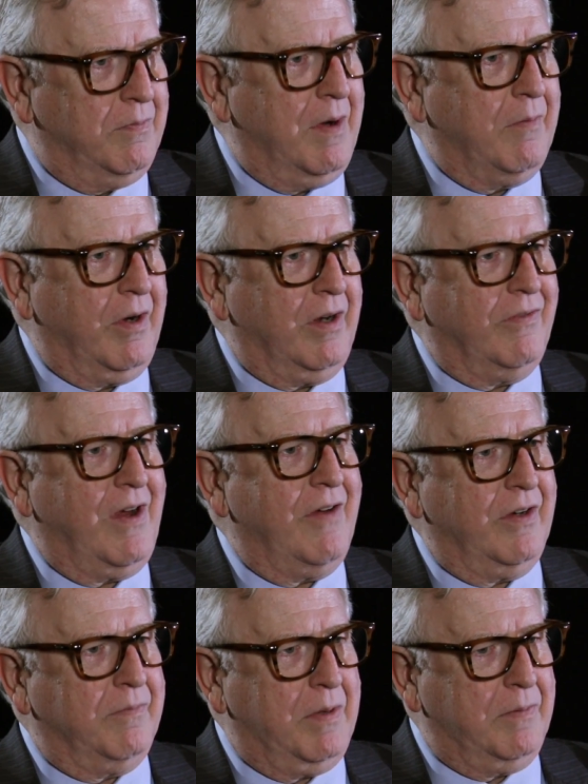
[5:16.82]
memory of
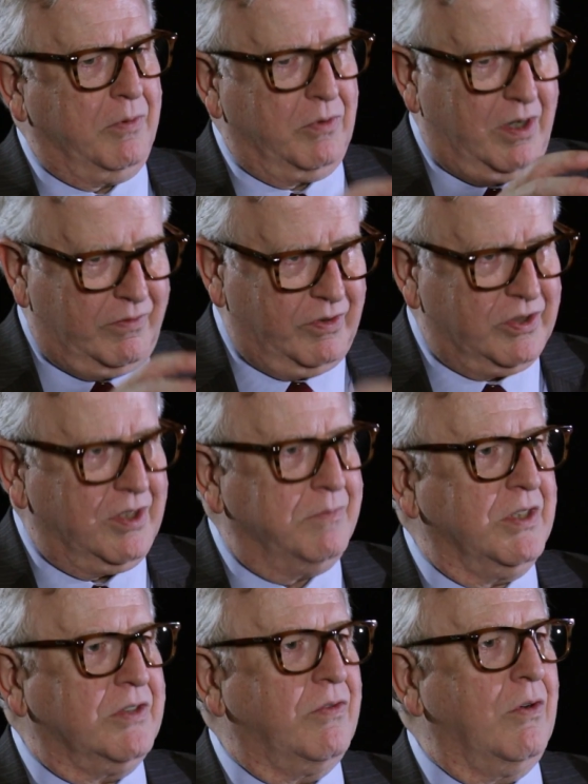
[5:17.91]
having people cover
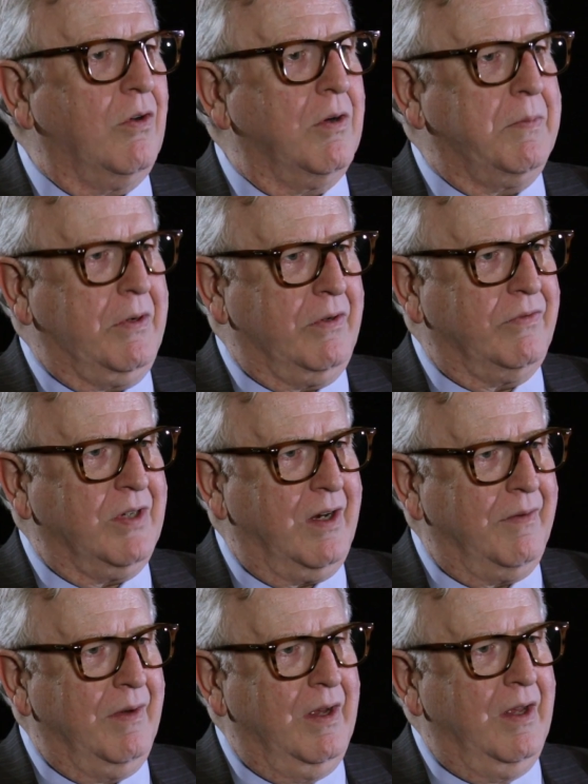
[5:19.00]
subjects for a long period of
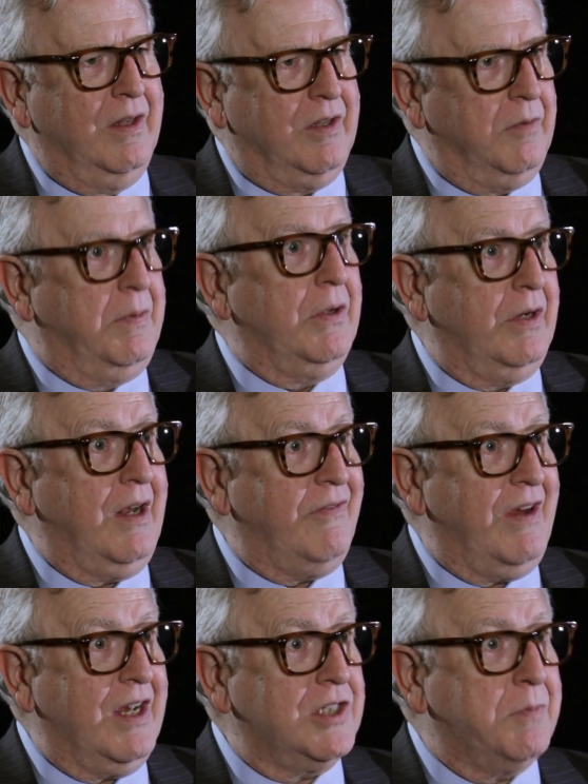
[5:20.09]
time, the ability to
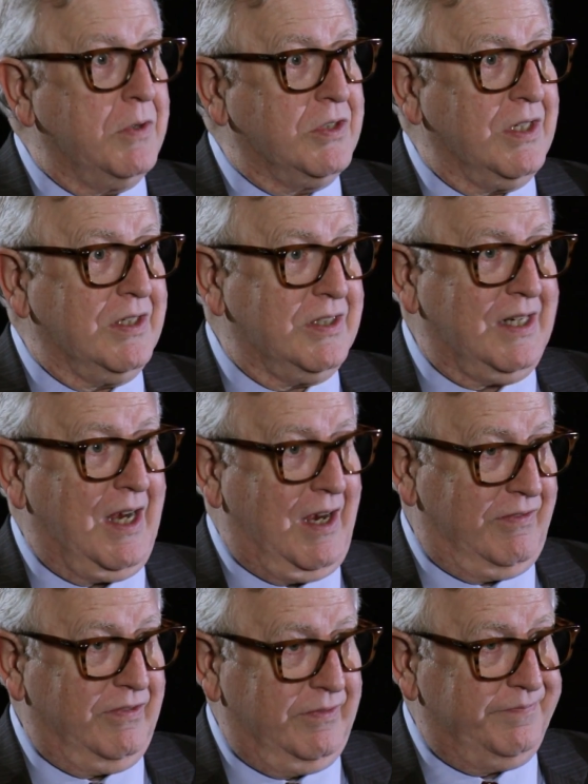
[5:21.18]
have experts on
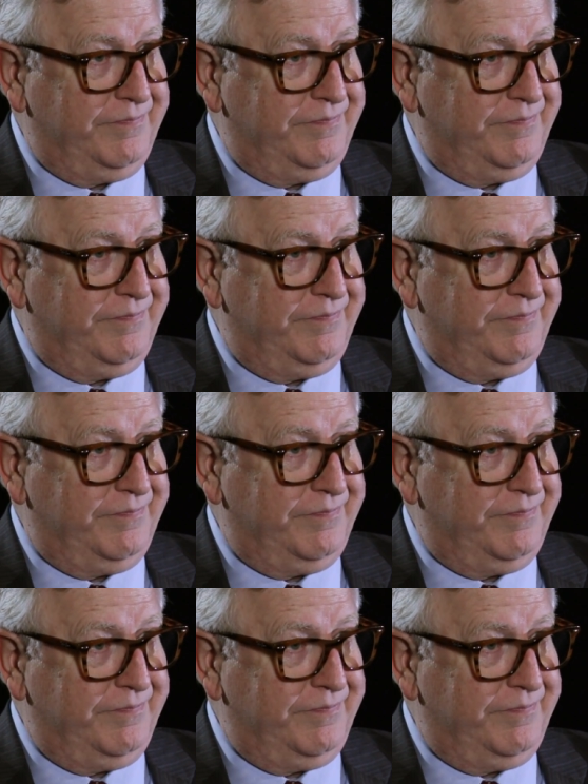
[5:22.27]
staff,